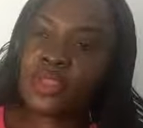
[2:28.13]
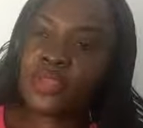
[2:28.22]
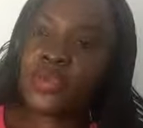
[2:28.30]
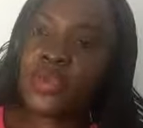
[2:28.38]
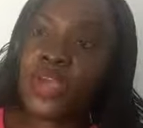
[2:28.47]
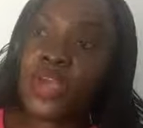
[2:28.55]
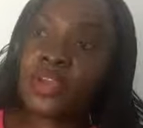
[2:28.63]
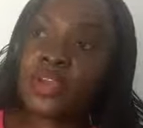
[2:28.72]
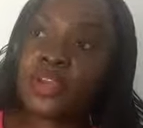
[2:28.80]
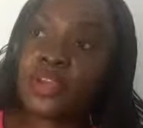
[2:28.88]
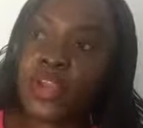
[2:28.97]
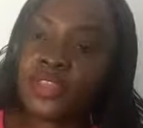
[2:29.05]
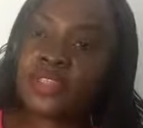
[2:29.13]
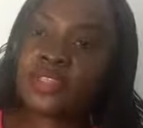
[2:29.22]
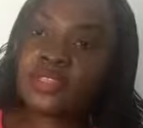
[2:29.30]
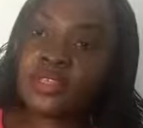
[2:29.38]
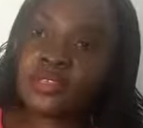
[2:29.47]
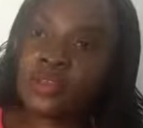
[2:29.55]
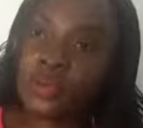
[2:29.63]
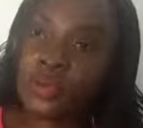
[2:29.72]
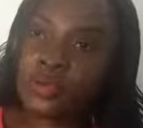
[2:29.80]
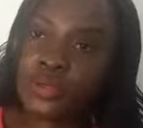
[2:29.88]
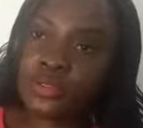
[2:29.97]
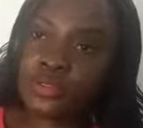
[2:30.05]
We are in a crisis at the
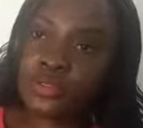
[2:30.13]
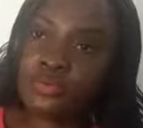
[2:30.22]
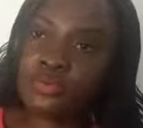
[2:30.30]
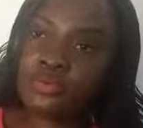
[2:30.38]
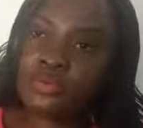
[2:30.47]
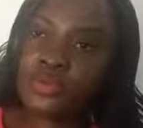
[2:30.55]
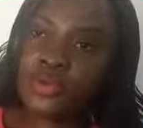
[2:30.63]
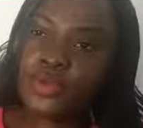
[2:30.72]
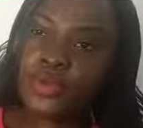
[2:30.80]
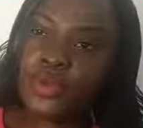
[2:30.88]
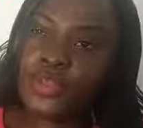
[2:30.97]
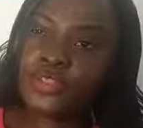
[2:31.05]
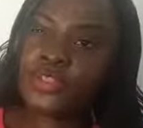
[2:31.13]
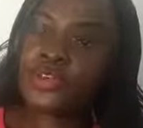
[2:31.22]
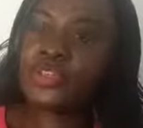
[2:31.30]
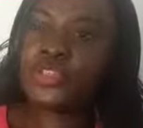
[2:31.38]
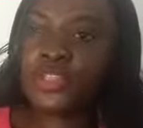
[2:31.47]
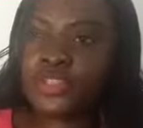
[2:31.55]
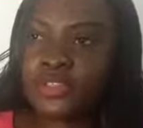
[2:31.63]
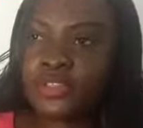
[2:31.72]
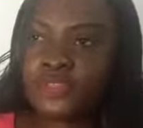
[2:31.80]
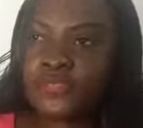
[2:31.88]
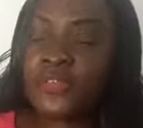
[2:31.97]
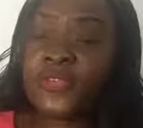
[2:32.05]
moment. It's not just
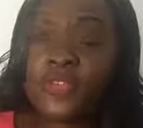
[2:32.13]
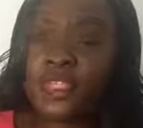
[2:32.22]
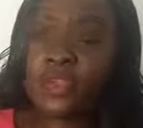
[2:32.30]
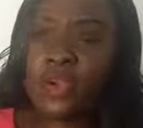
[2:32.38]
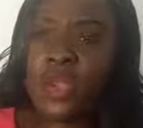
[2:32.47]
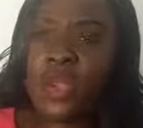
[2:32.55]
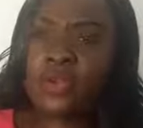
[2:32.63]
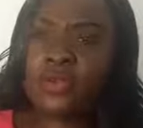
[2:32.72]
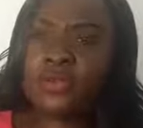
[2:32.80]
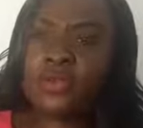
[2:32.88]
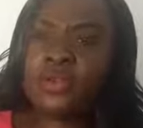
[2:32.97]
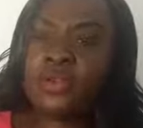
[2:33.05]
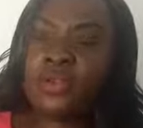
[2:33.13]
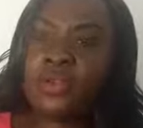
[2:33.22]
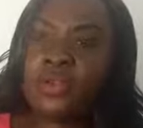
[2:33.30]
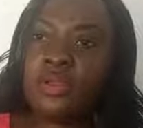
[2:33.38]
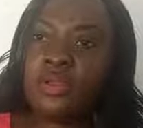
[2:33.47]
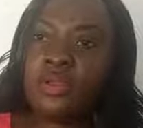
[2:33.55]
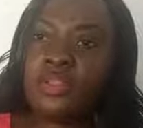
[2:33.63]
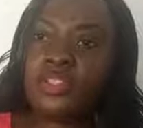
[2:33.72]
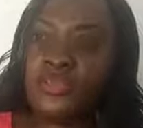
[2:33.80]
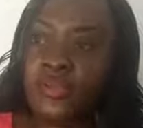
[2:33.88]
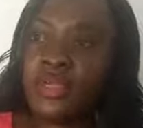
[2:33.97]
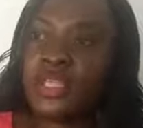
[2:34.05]
for physical health, it's
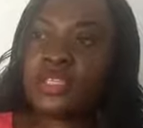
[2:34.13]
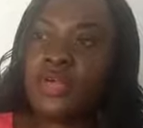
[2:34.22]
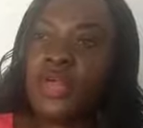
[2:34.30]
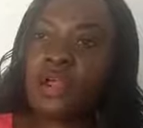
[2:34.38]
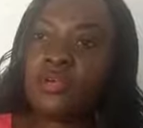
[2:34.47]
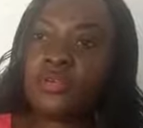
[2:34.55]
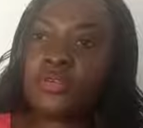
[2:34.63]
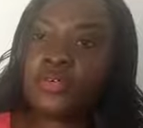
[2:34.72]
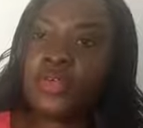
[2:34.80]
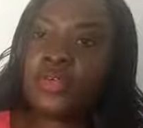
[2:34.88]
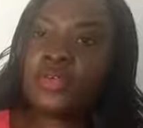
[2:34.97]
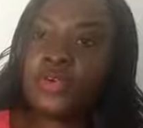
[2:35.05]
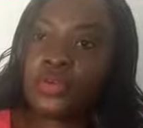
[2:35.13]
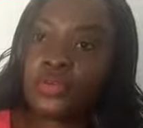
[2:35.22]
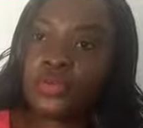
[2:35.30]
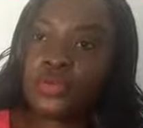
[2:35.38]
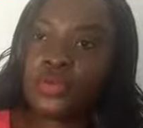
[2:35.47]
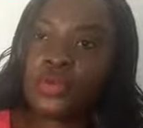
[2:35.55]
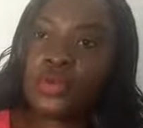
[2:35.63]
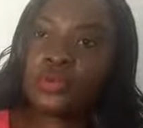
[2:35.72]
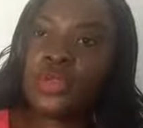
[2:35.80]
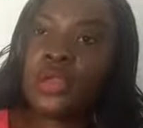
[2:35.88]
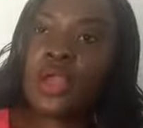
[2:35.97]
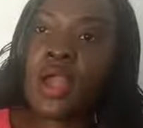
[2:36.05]
for mental health. For those who know
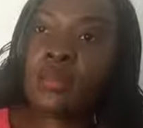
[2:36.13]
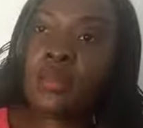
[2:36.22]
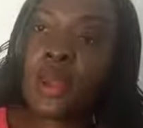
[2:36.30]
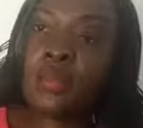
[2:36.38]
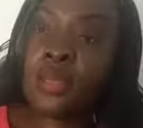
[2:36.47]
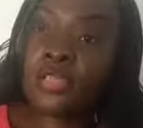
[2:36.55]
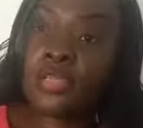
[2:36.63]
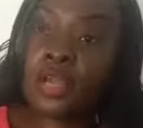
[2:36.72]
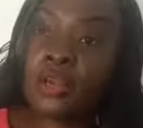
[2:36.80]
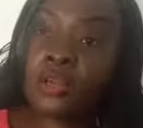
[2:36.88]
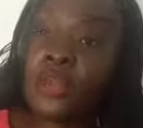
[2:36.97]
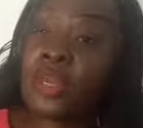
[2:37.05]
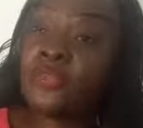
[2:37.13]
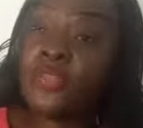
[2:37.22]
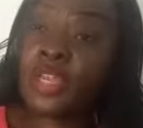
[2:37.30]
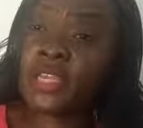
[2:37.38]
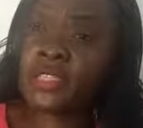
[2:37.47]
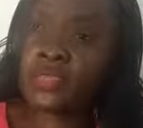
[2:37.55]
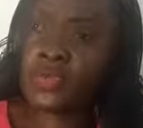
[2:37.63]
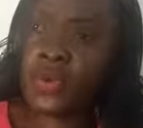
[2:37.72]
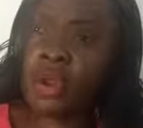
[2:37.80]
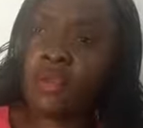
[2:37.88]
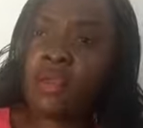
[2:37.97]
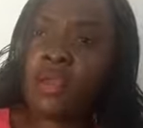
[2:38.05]
me, I'm a mental health advocate as
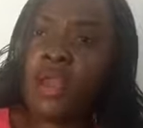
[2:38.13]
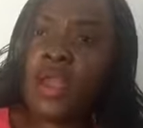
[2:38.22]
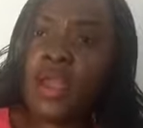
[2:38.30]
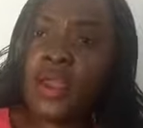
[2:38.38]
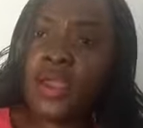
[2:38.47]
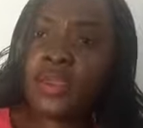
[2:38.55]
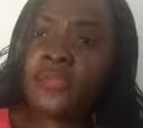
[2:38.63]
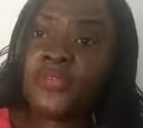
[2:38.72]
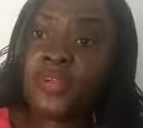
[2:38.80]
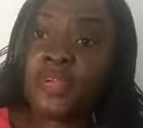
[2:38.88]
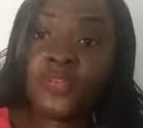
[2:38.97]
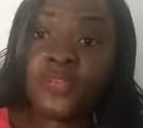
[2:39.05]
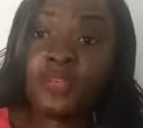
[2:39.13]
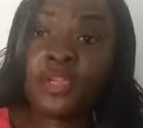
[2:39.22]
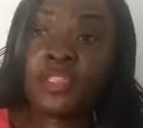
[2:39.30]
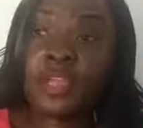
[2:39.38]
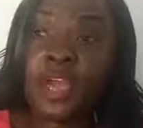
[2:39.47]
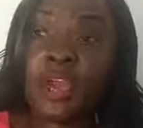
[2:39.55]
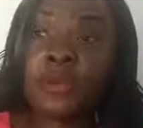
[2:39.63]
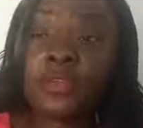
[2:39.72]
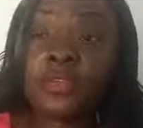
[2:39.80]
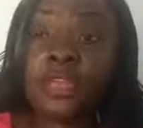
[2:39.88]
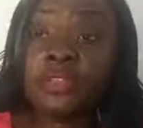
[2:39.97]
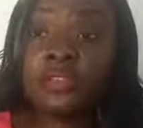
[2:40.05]
well. I advocate for mental health
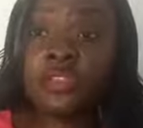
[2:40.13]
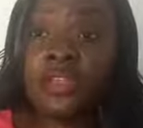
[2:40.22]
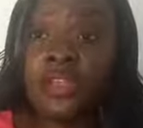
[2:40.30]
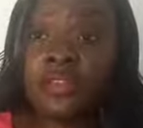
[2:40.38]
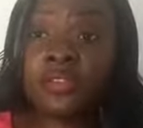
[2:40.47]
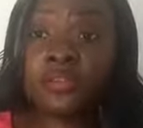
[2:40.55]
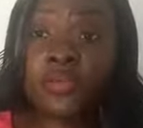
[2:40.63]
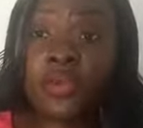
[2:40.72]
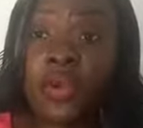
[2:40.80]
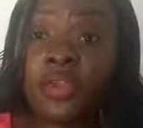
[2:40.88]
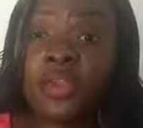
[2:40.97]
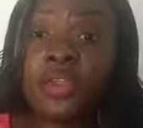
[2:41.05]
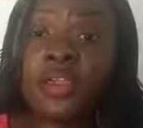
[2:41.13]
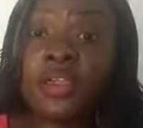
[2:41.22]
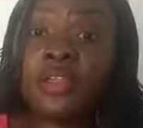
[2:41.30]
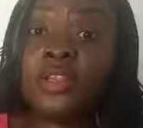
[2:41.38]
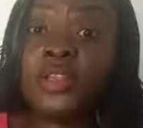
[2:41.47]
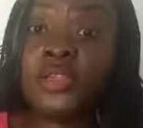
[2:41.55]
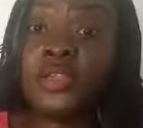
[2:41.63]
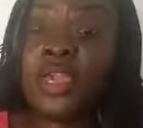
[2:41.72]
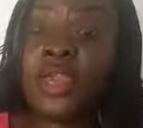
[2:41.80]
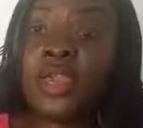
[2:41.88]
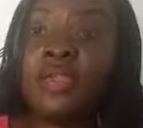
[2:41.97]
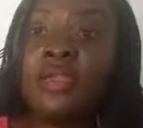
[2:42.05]
in the diaspora here in
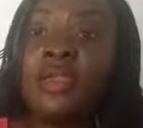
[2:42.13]
UK